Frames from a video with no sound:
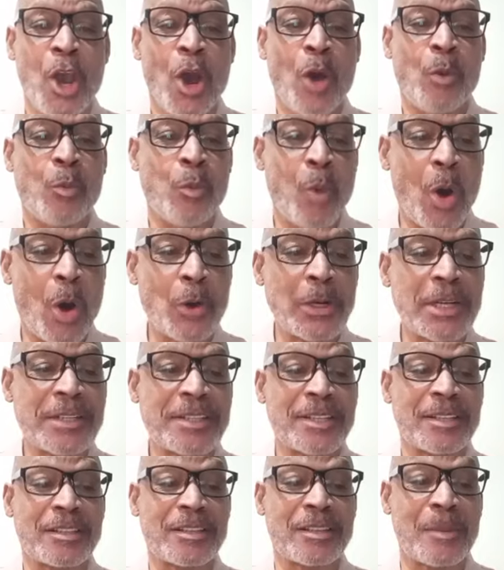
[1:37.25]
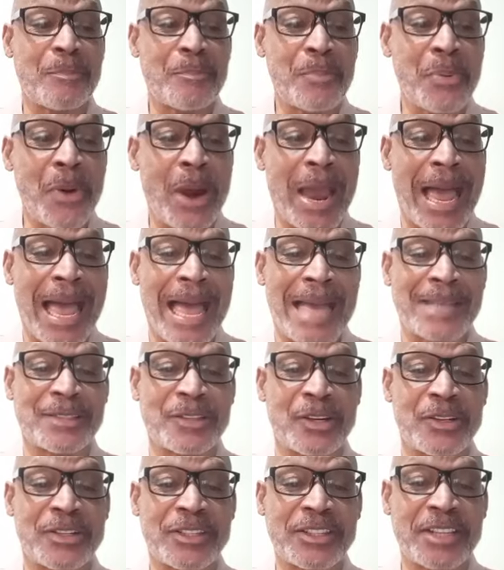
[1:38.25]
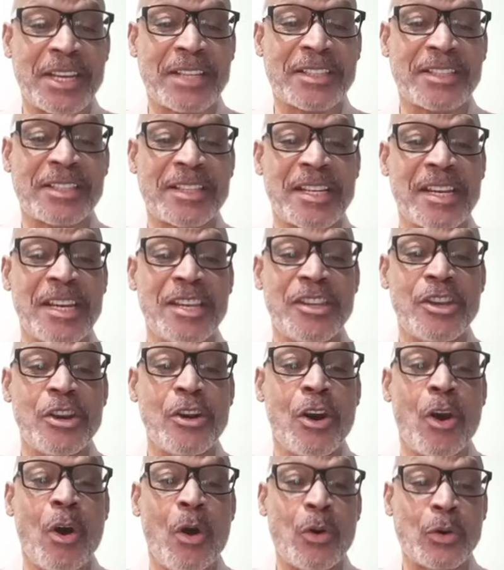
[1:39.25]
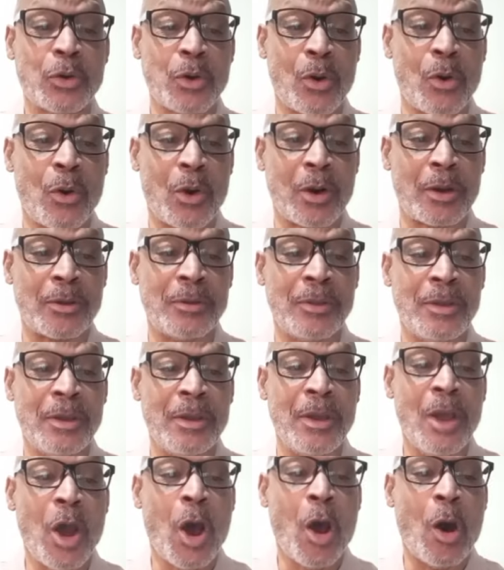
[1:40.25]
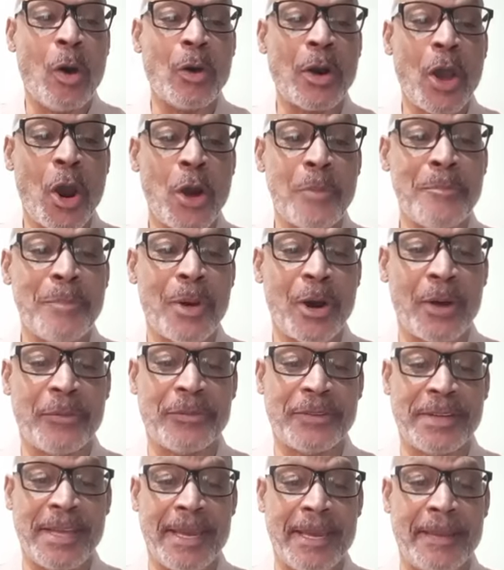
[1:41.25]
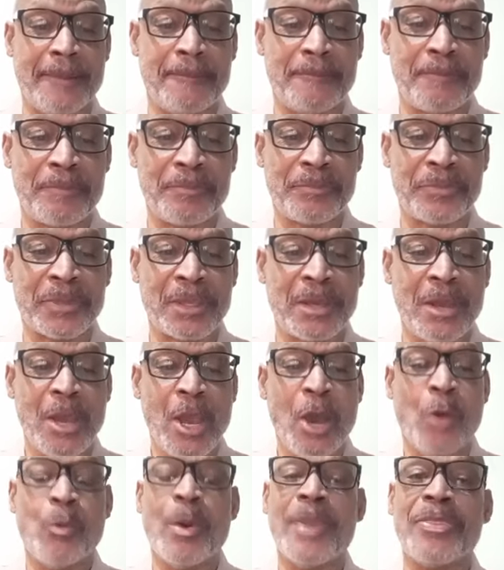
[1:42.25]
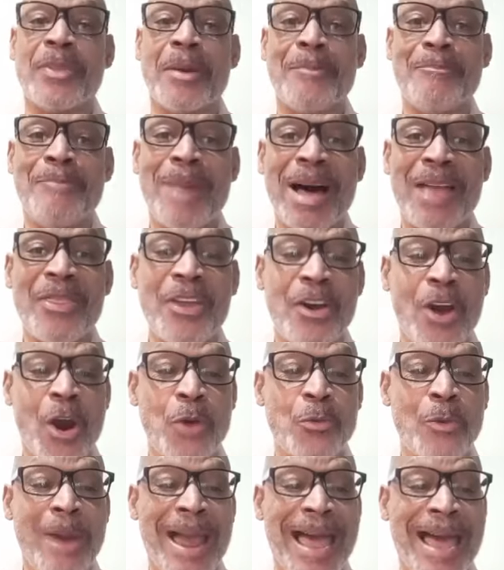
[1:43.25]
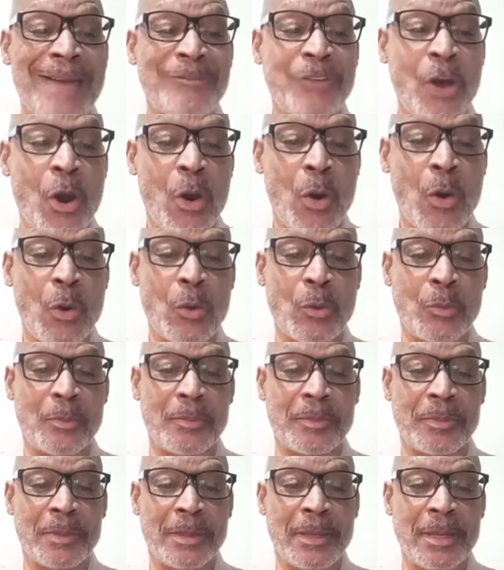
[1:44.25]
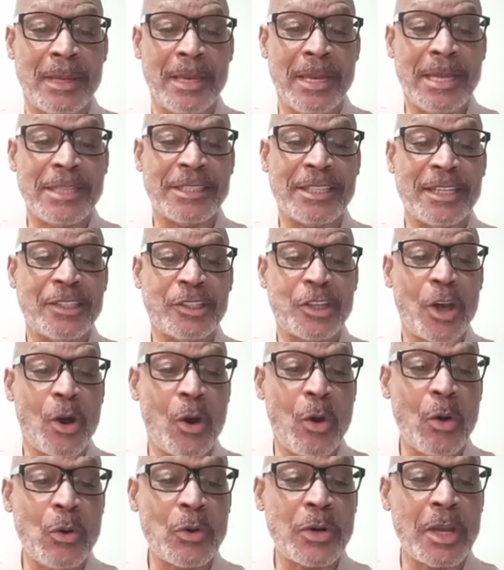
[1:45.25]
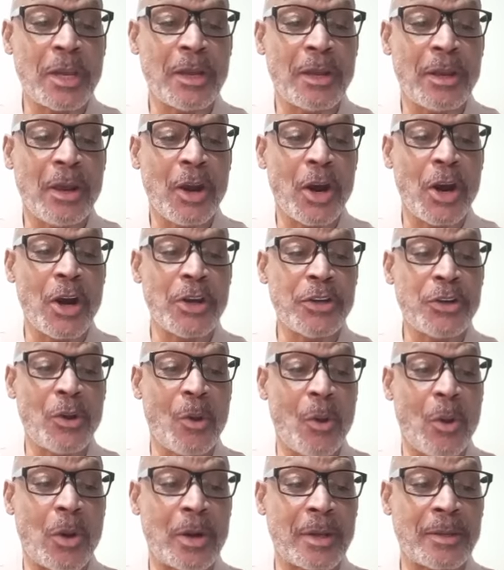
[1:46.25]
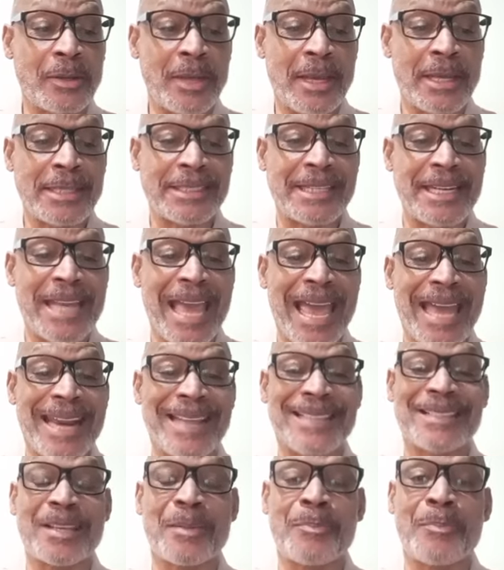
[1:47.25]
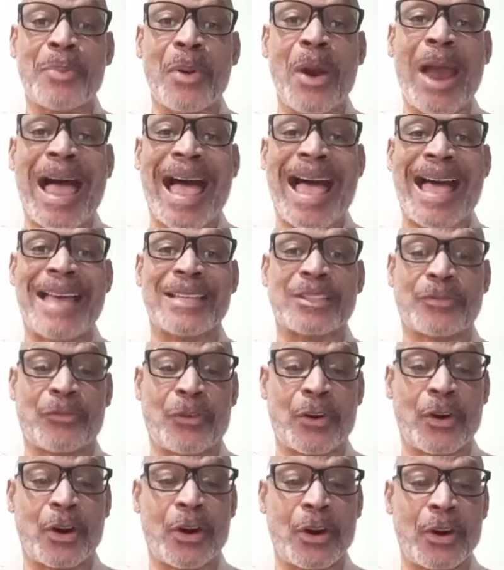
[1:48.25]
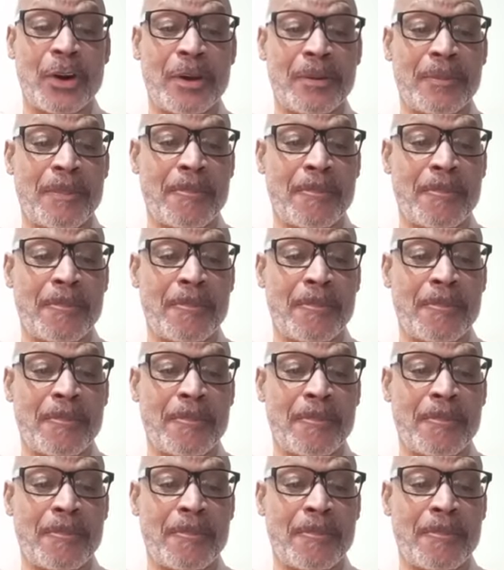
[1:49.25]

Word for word: wanted to surprise her 16 year old daughter on her birthday. When the mother arrived home, she told her daughter she had a surprise for her.